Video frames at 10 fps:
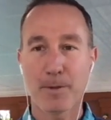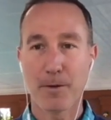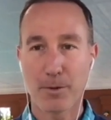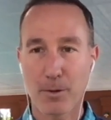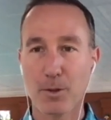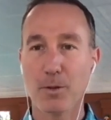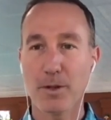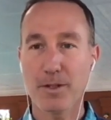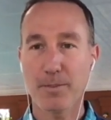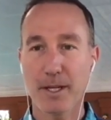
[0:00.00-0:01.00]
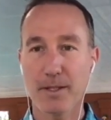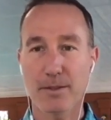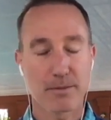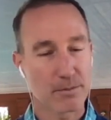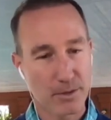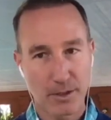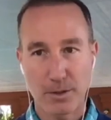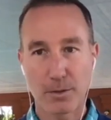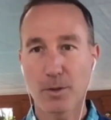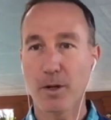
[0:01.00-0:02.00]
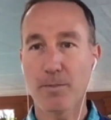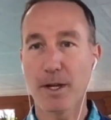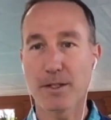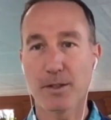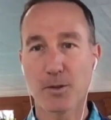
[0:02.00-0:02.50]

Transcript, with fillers: if you're new to this space, just use Coinbase.